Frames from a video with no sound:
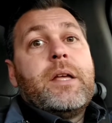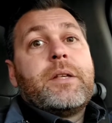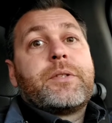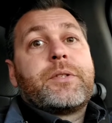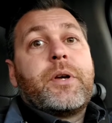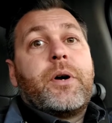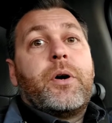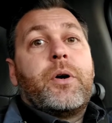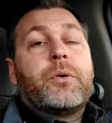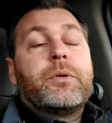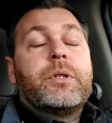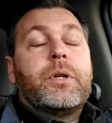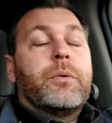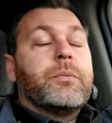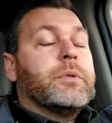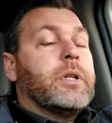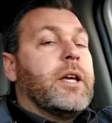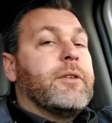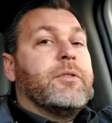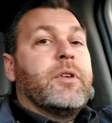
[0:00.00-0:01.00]
So, you know,
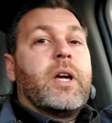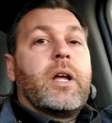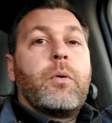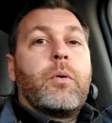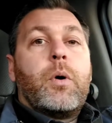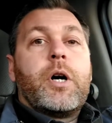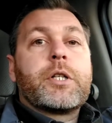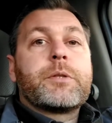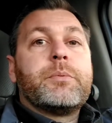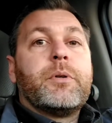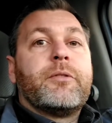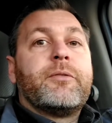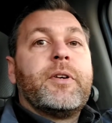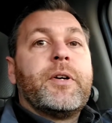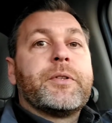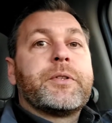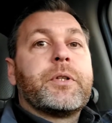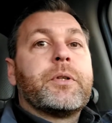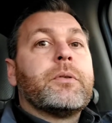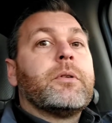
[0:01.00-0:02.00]
if you got a washable
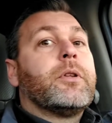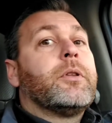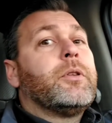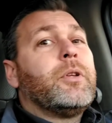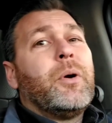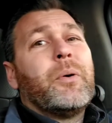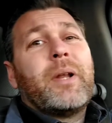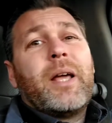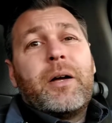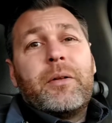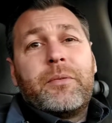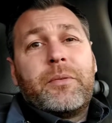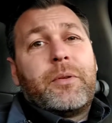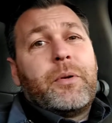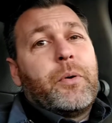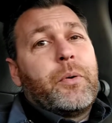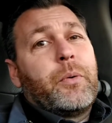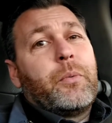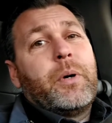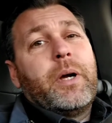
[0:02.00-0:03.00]
filter, throw it out and
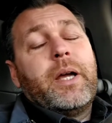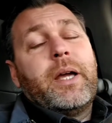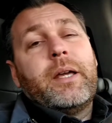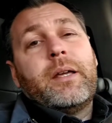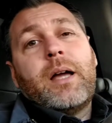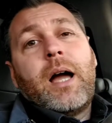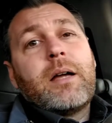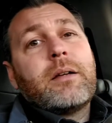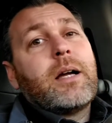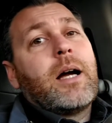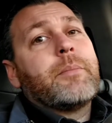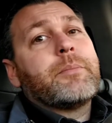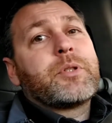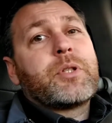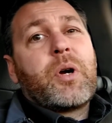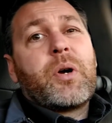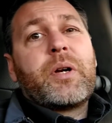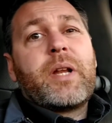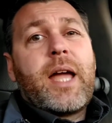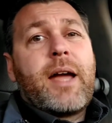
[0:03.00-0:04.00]
throw it away. I, am
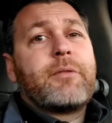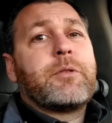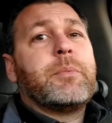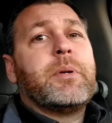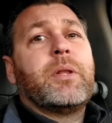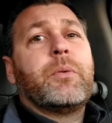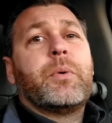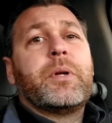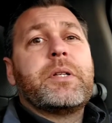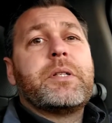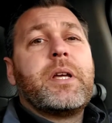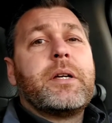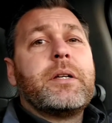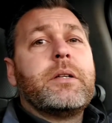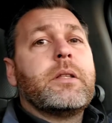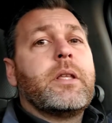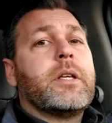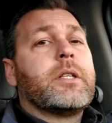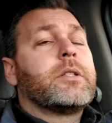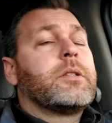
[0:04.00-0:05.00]
sorry to have to be the one to tell
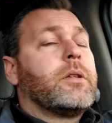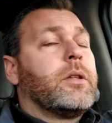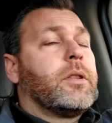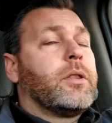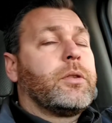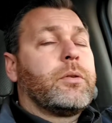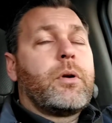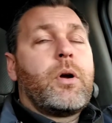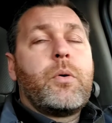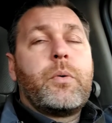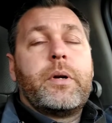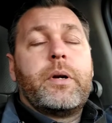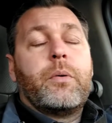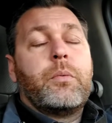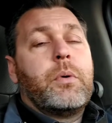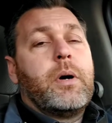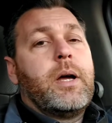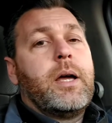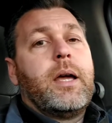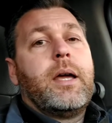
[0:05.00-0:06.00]
you this. Throw it
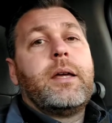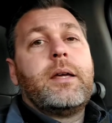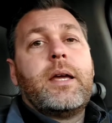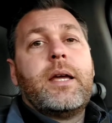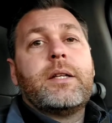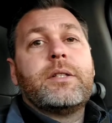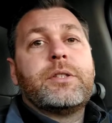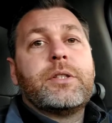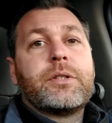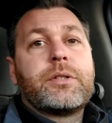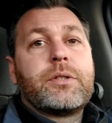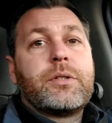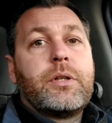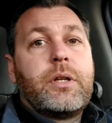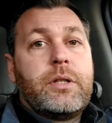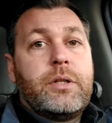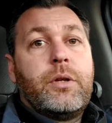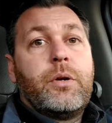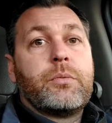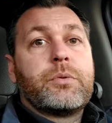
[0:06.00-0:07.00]
away and just,
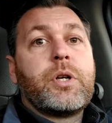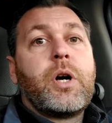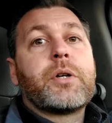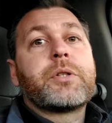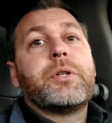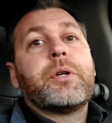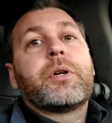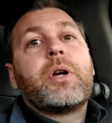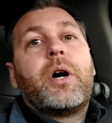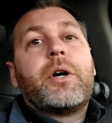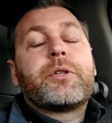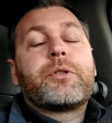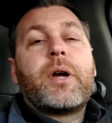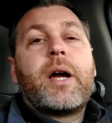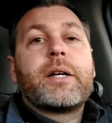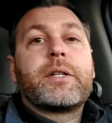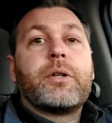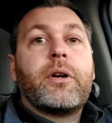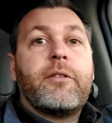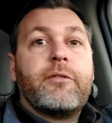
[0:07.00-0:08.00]
you know, talk to your
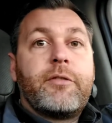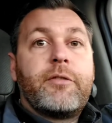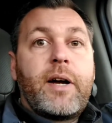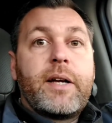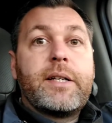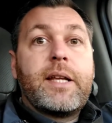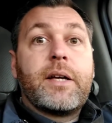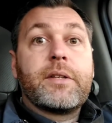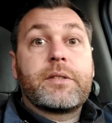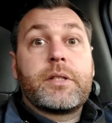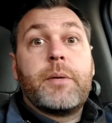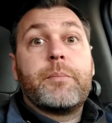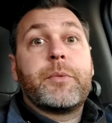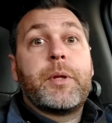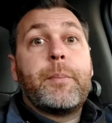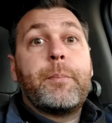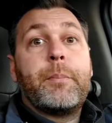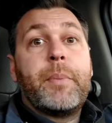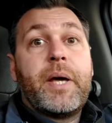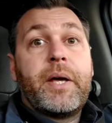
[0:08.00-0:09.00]
contractor and find out
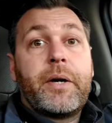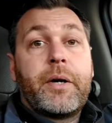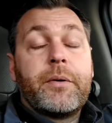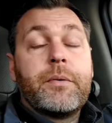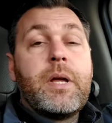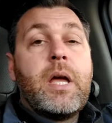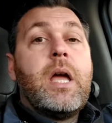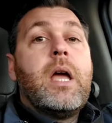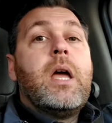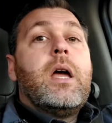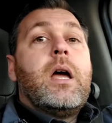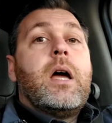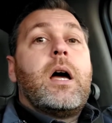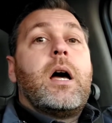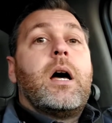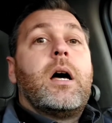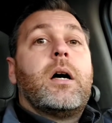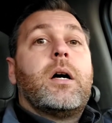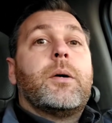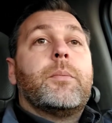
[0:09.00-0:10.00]
something better.
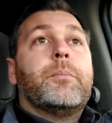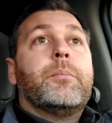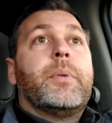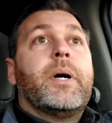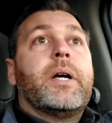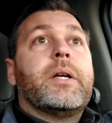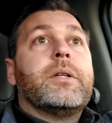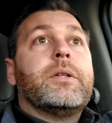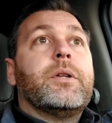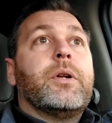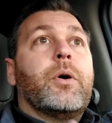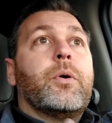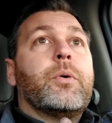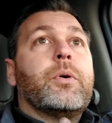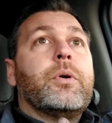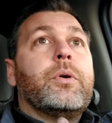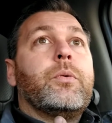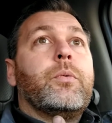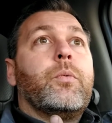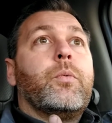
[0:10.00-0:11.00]
Um, but, you know,
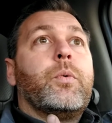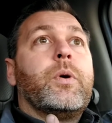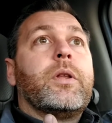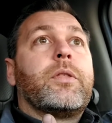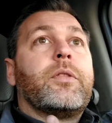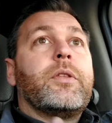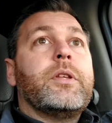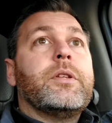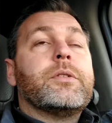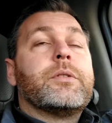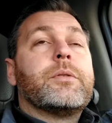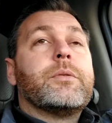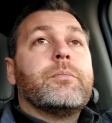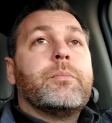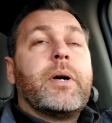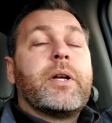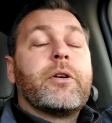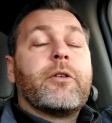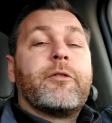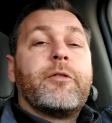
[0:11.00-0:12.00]
with these
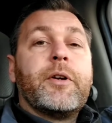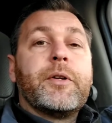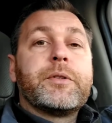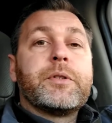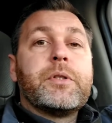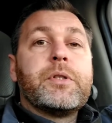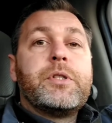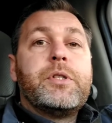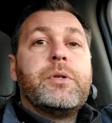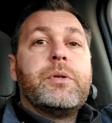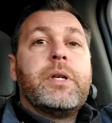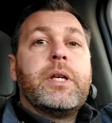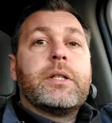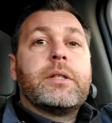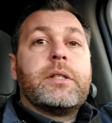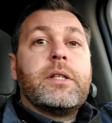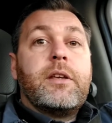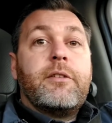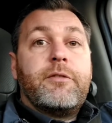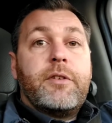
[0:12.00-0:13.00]
better filters, you
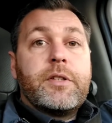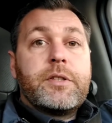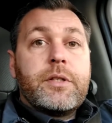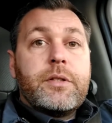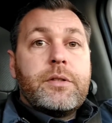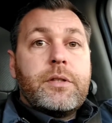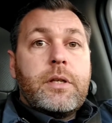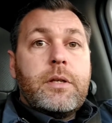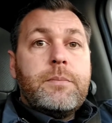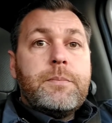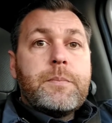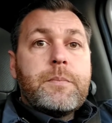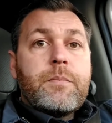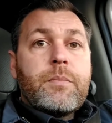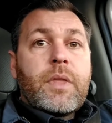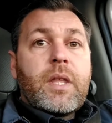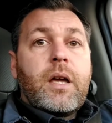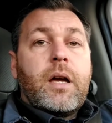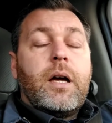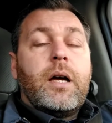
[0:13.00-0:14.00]
get the efficiency
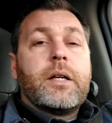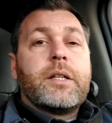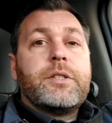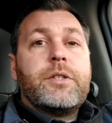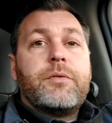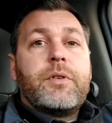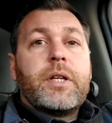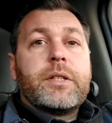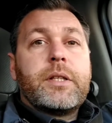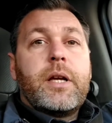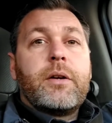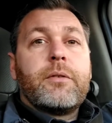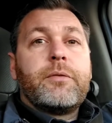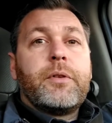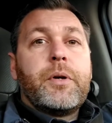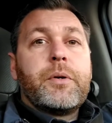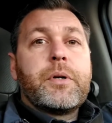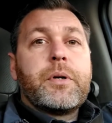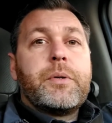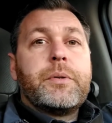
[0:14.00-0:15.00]
because uh, you've got the
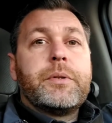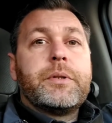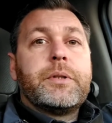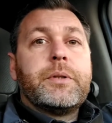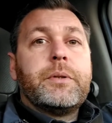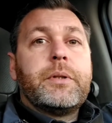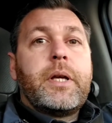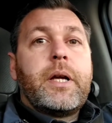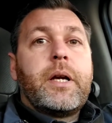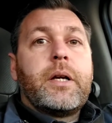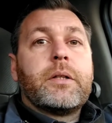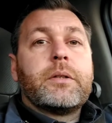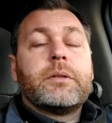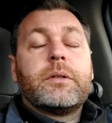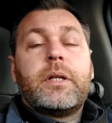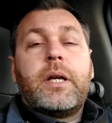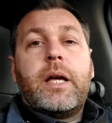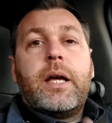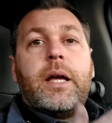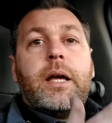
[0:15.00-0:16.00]
airflow going through there
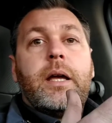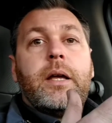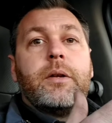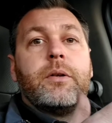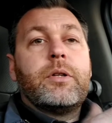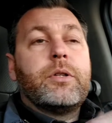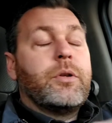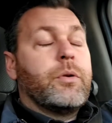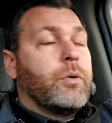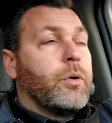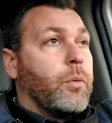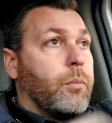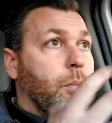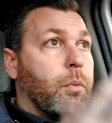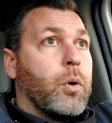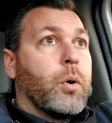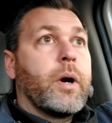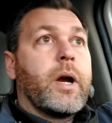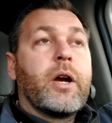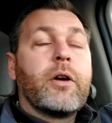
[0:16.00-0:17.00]
and you,
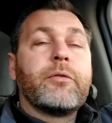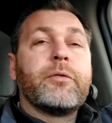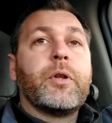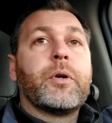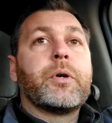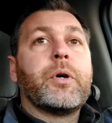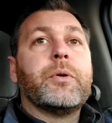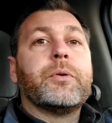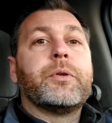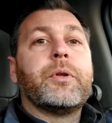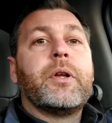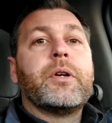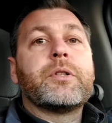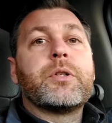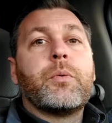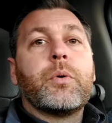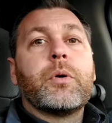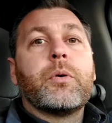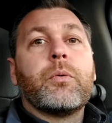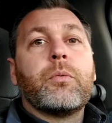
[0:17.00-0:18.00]
more airflow going through there.
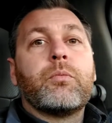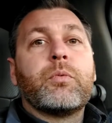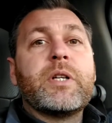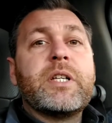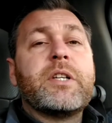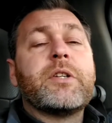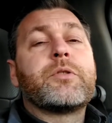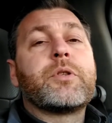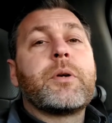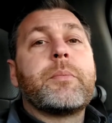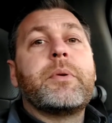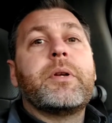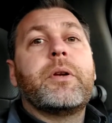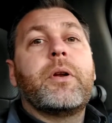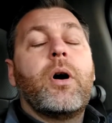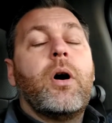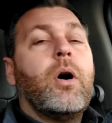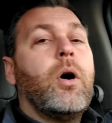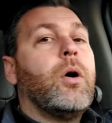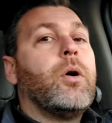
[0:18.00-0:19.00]
So we're
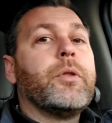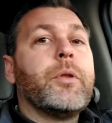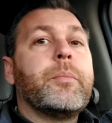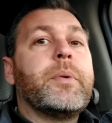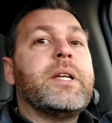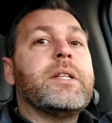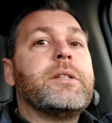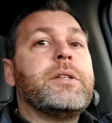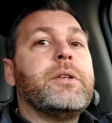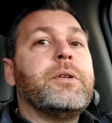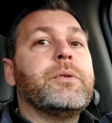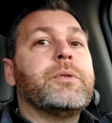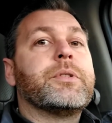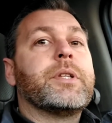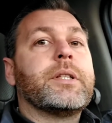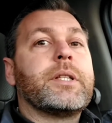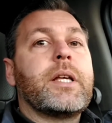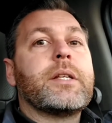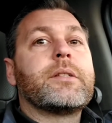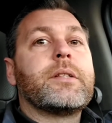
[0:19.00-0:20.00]
redistributing all the BTUs
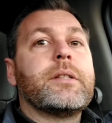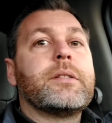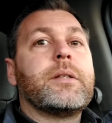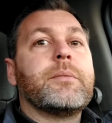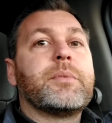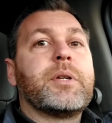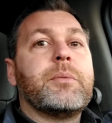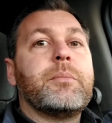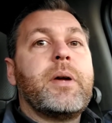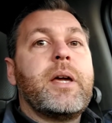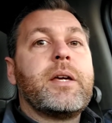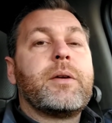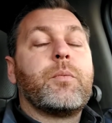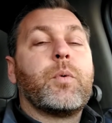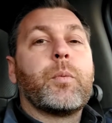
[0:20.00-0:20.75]
that that system can make.